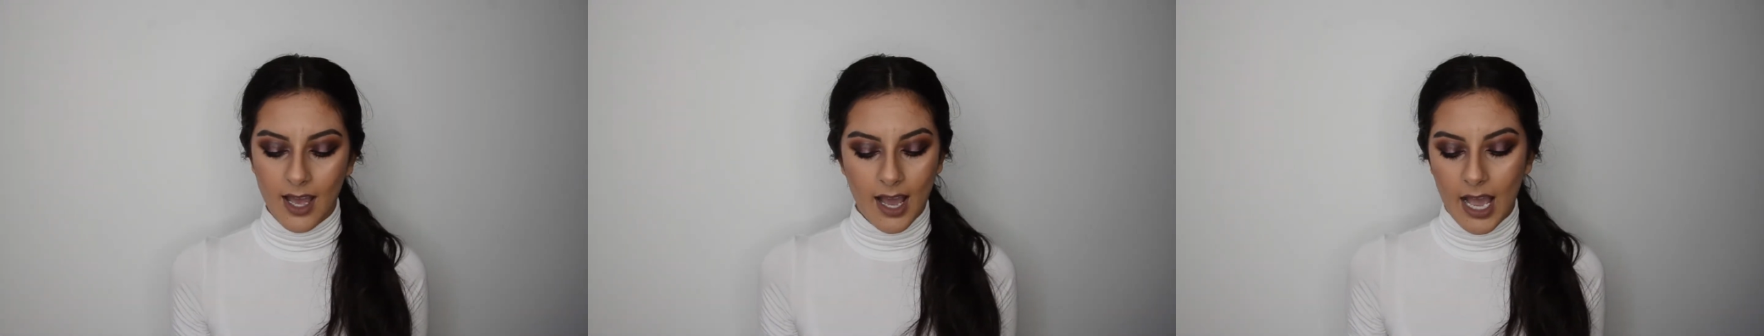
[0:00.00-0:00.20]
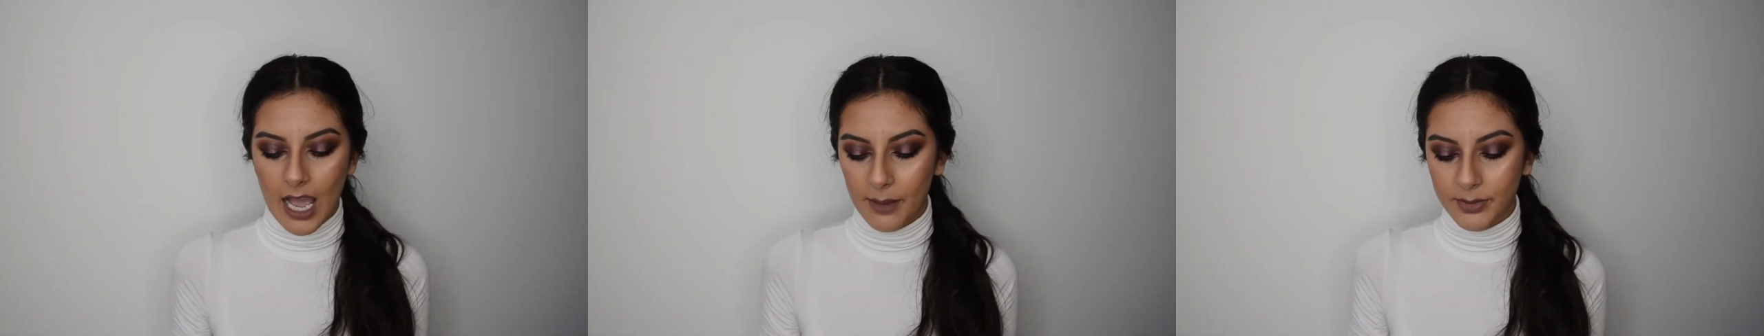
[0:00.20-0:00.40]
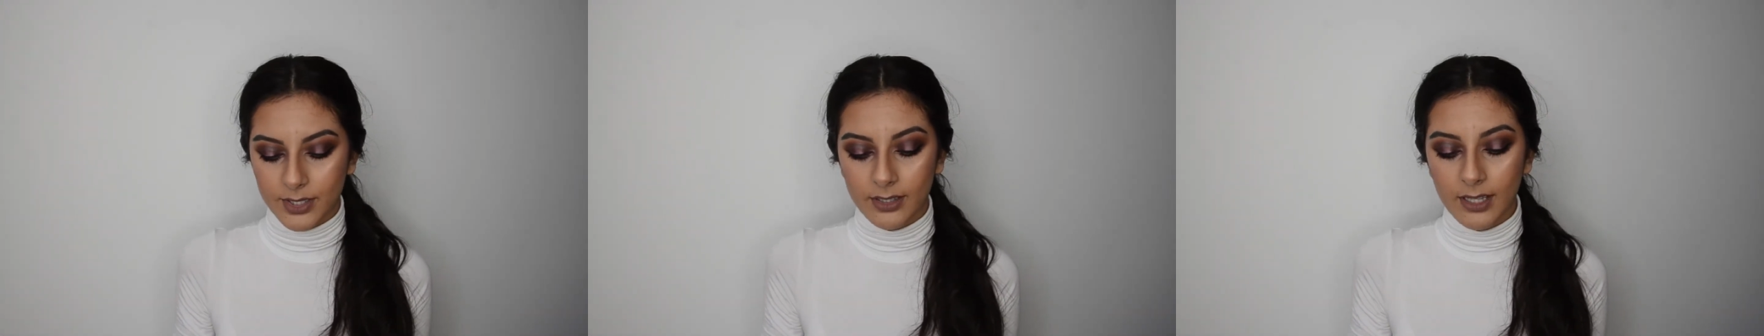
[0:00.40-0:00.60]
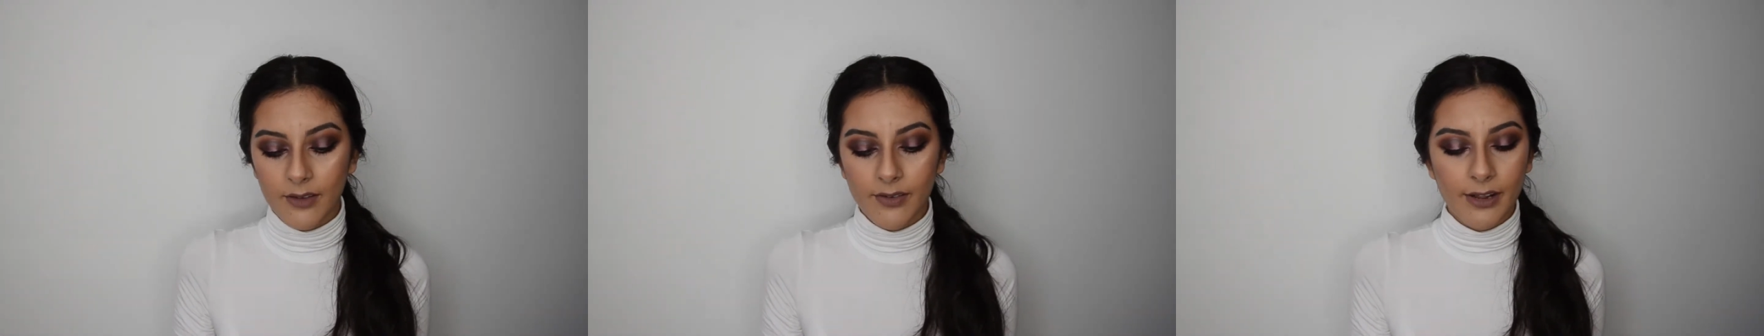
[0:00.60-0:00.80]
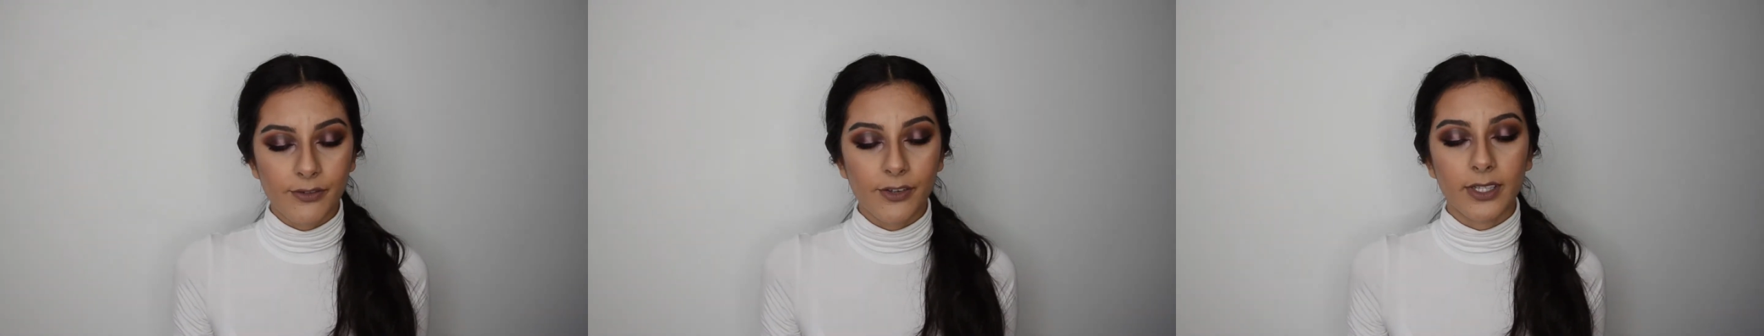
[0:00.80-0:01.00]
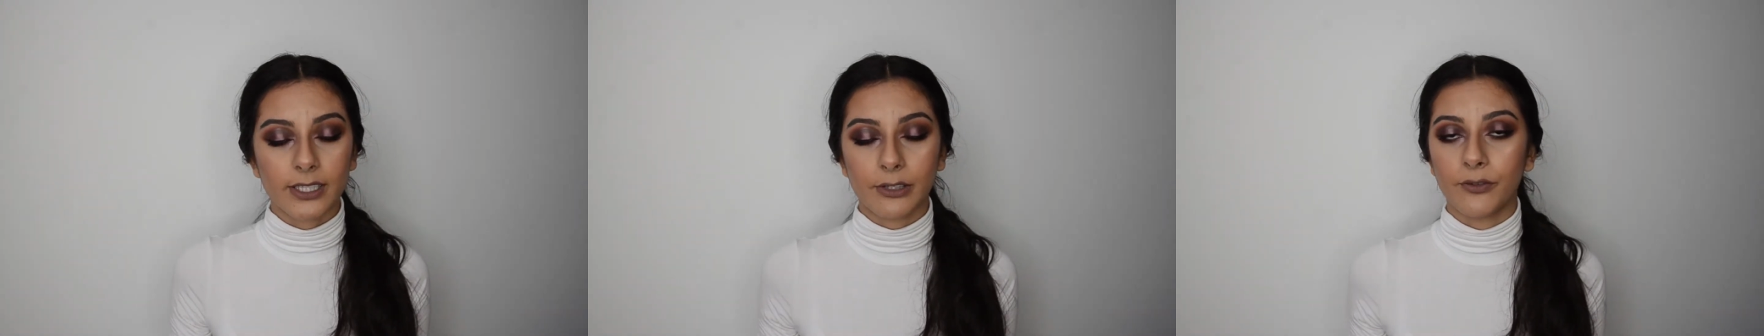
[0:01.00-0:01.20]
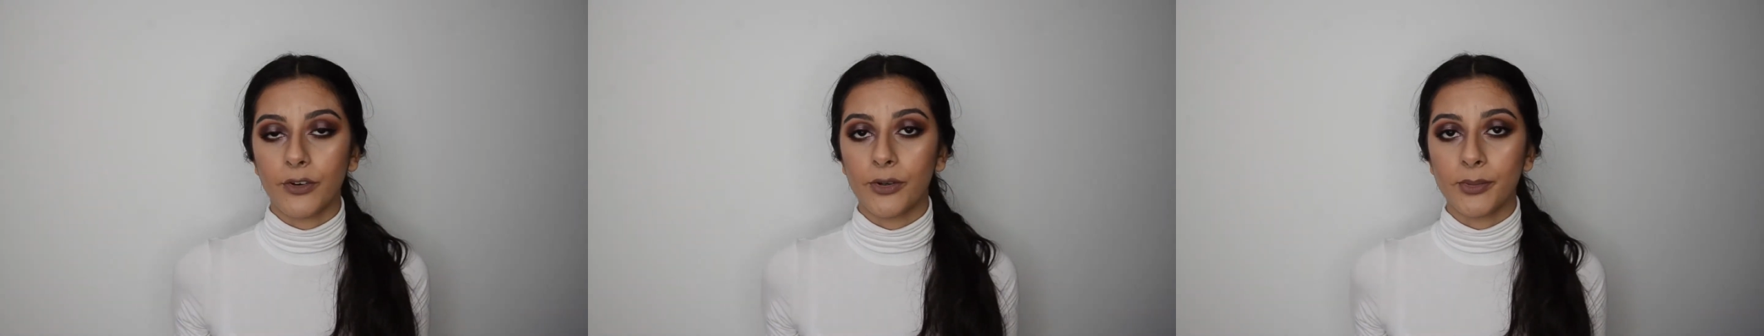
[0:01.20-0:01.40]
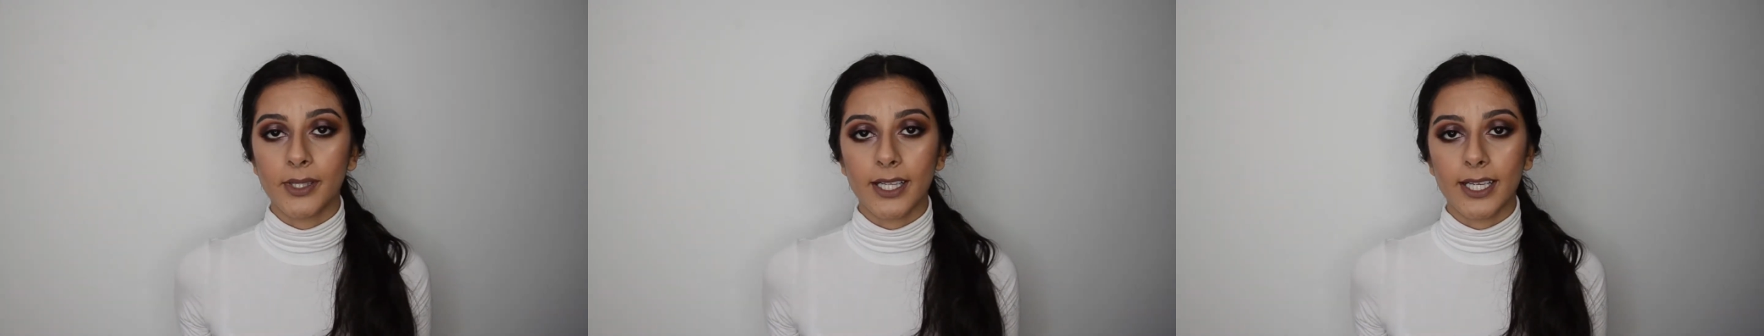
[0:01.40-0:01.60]
I absolutely love it. I feel like the
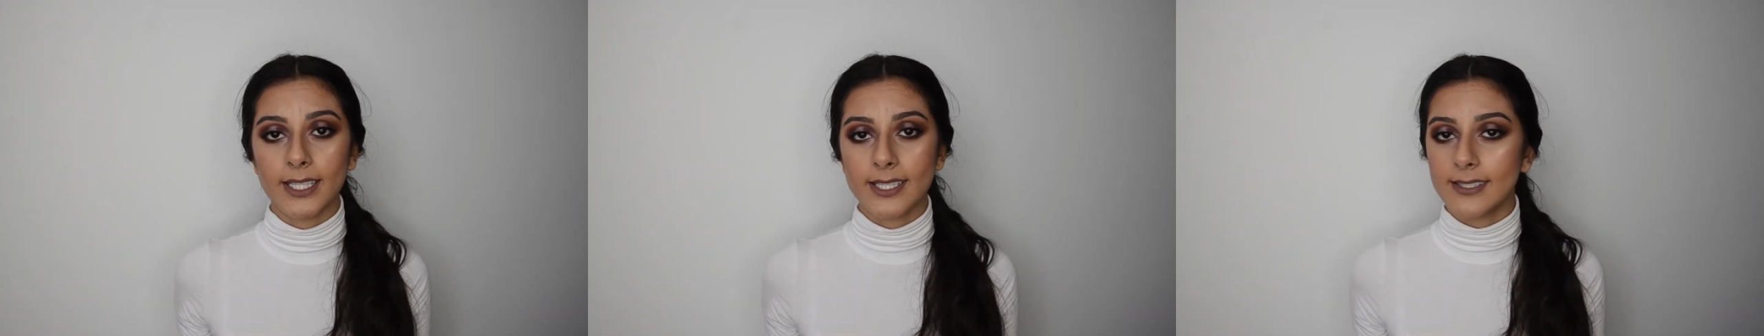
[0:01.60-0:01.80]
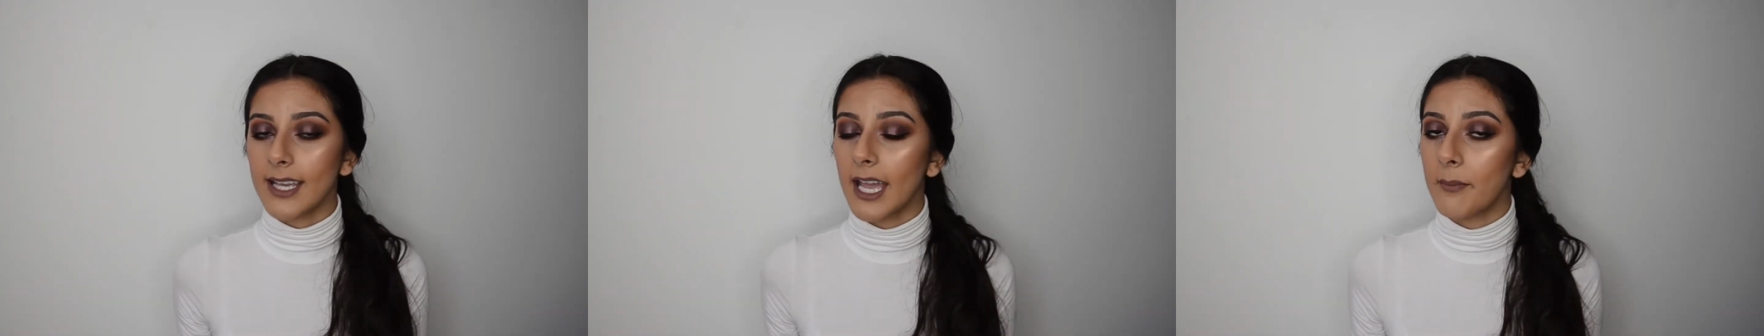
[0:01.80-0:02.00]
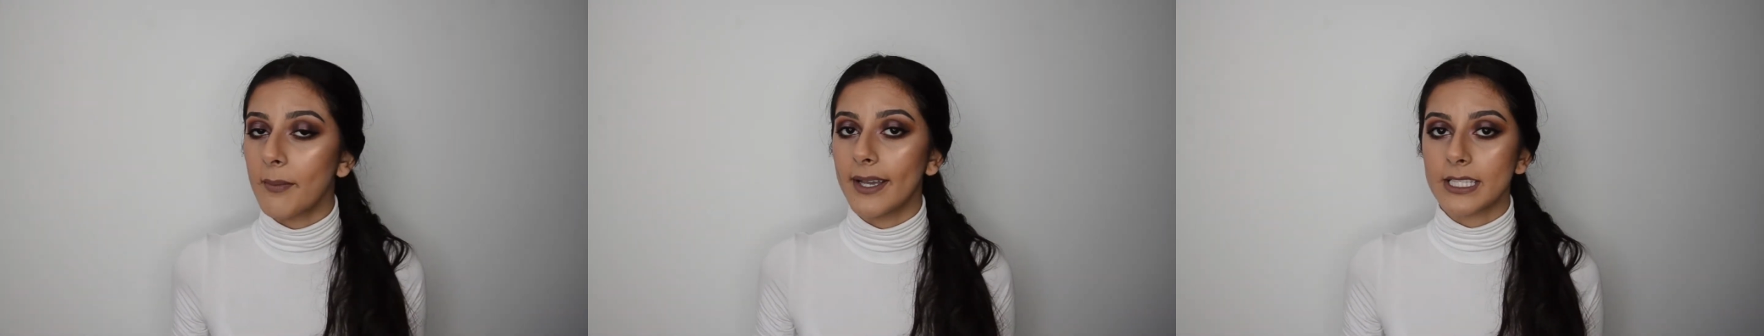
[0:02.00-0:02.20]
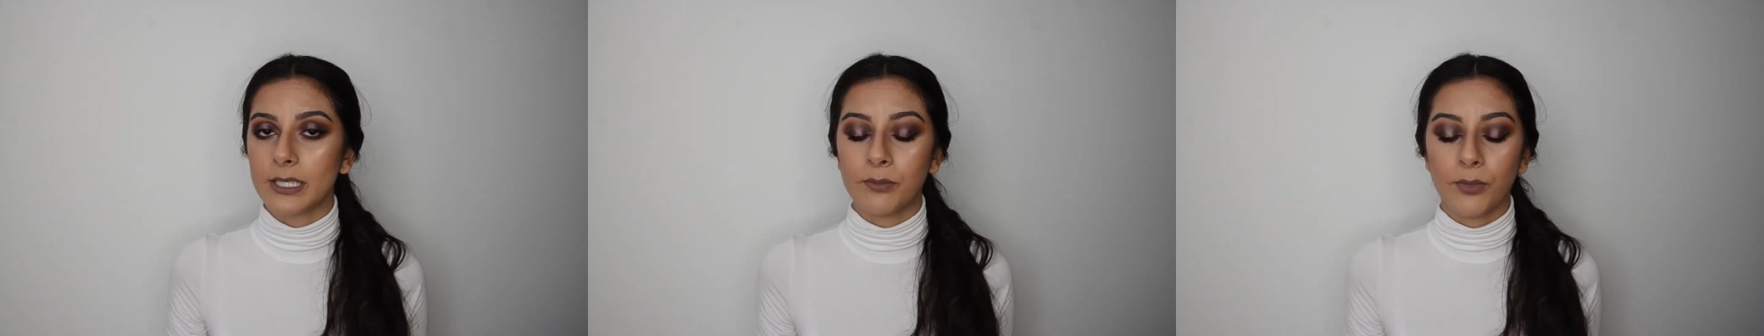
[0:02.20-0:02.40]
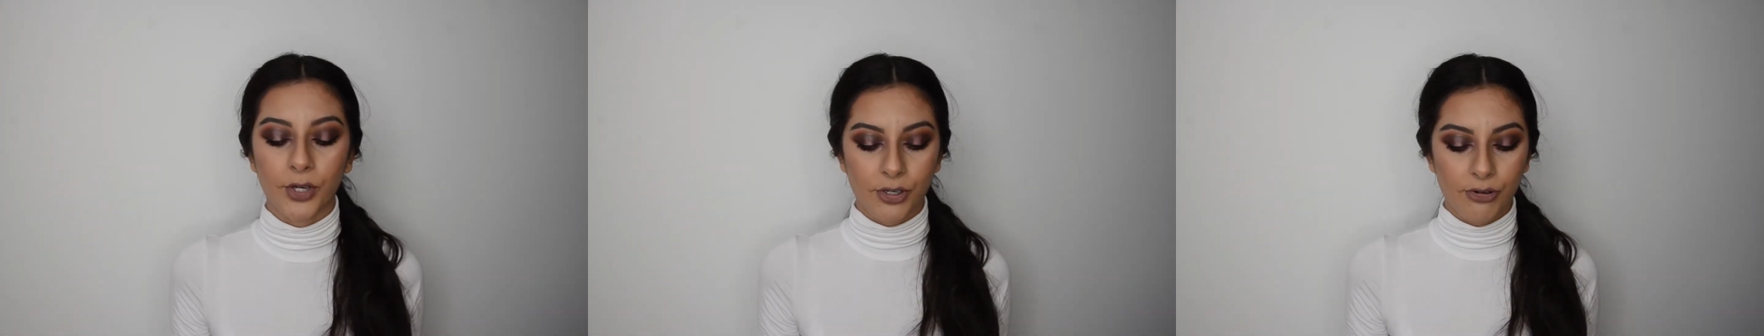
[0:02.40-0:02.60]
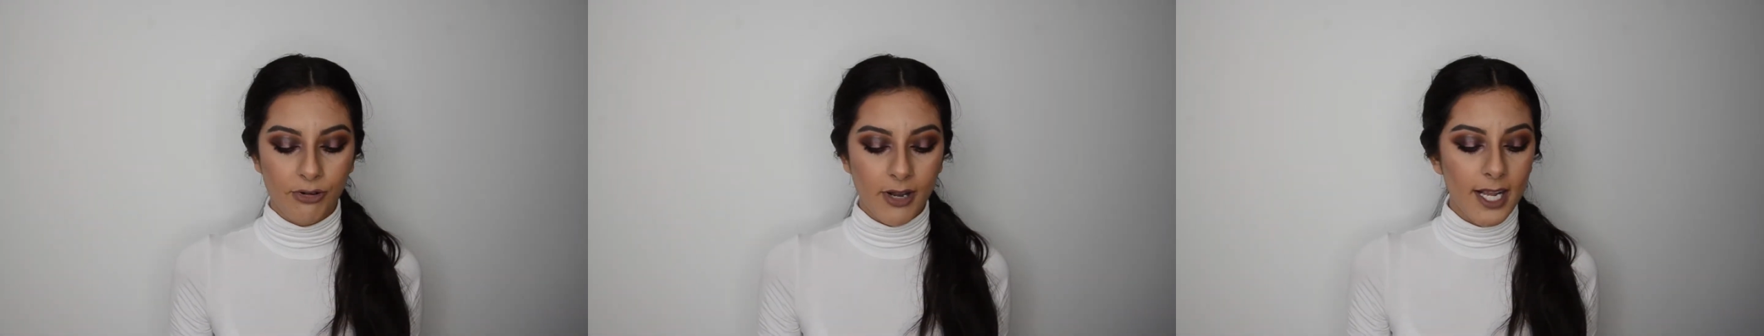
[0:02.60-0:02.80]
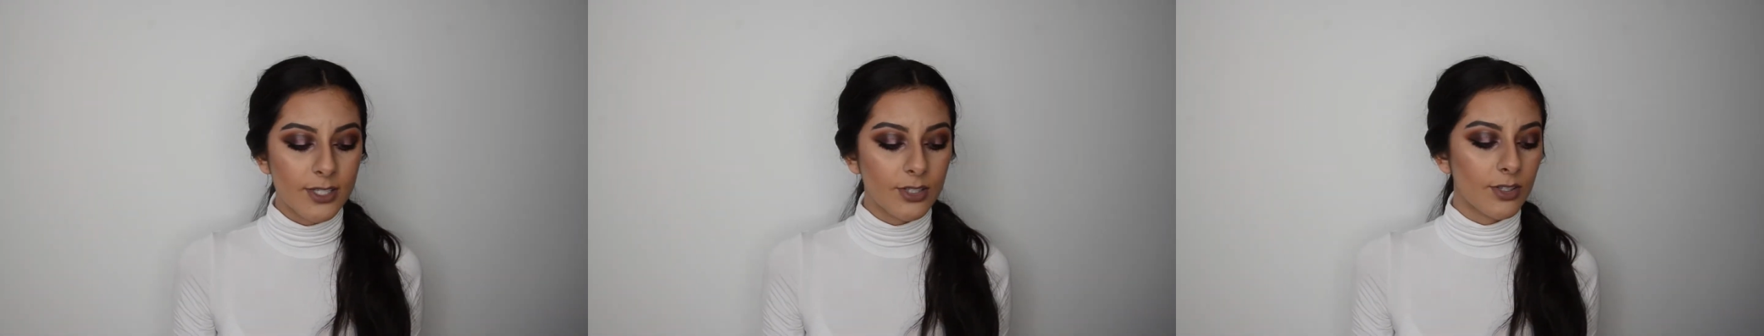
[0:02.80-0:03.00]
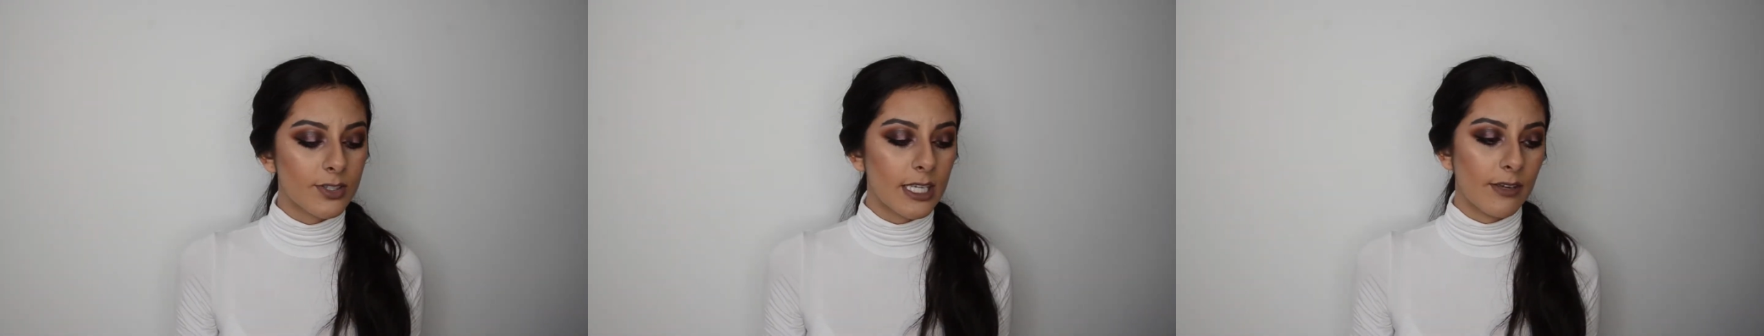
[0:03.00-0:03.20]
formula is same as the Modern Renaissance,